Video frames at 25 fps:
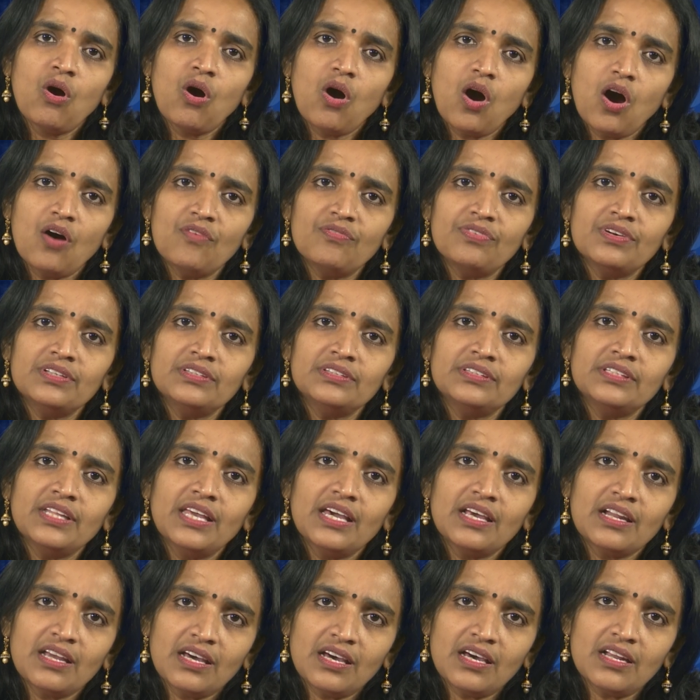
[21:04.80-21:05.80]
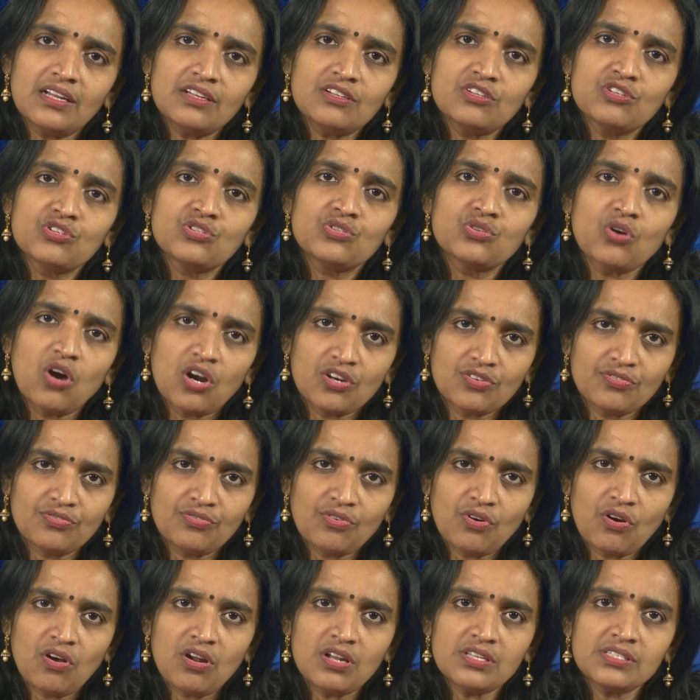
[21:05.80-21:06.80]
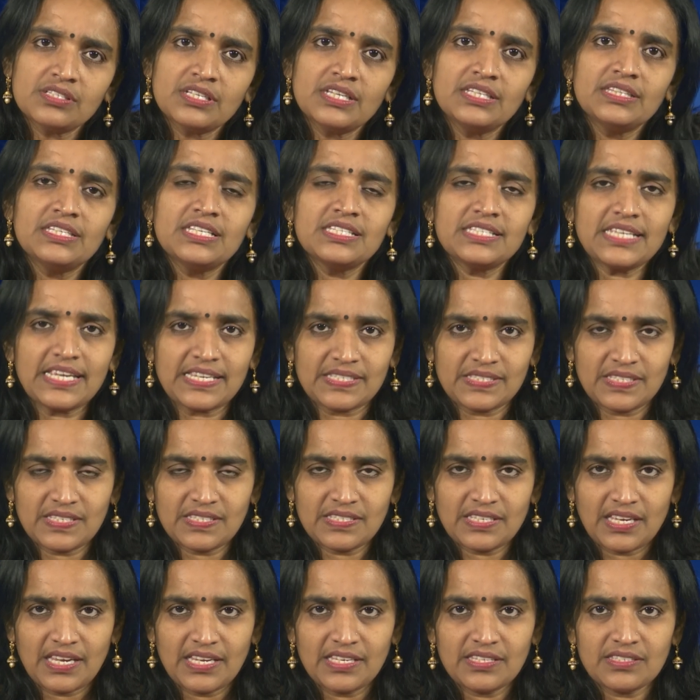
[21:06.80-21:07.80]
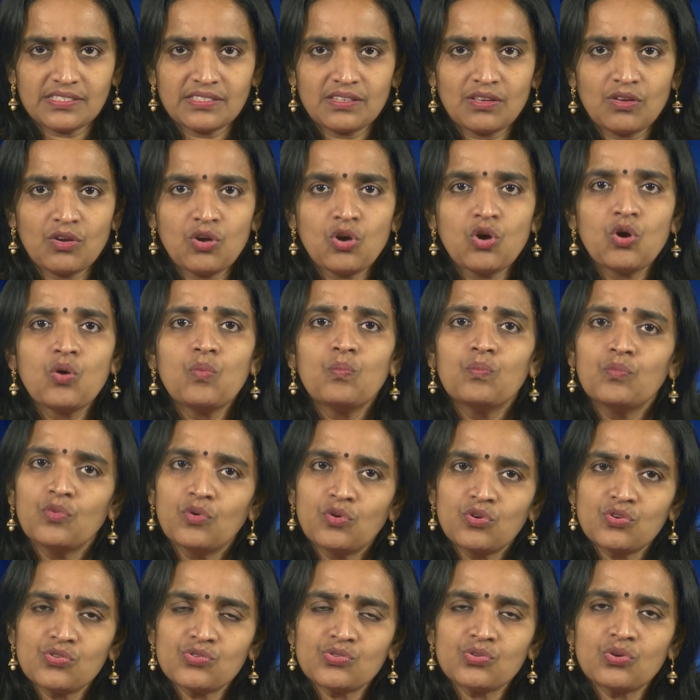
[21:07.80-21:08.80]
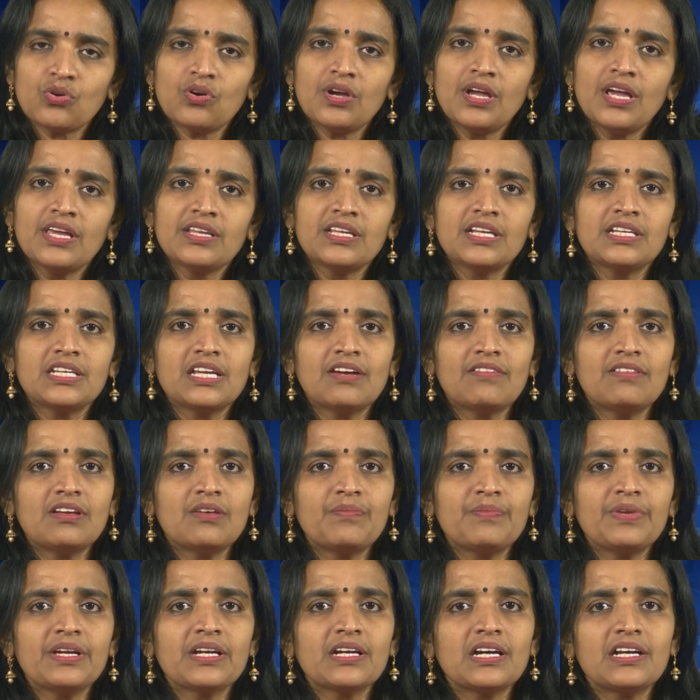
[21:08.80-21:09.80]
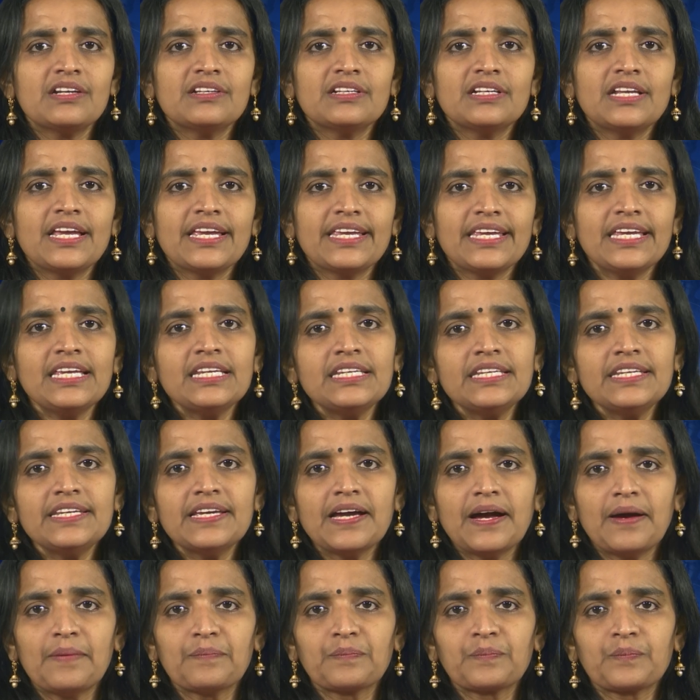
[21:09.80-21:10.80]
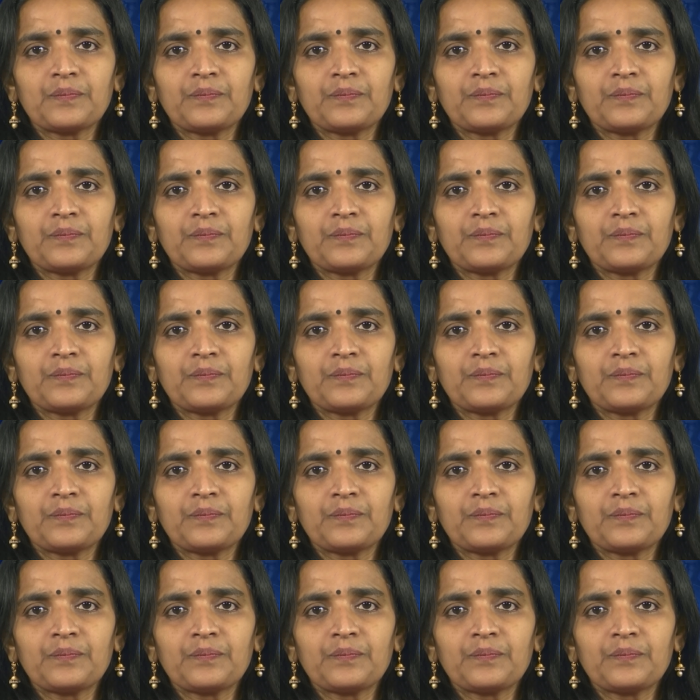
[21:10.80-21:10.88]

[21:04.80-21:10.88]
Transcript: Often there are shortfalls in this exercise, more so in a developing country like India.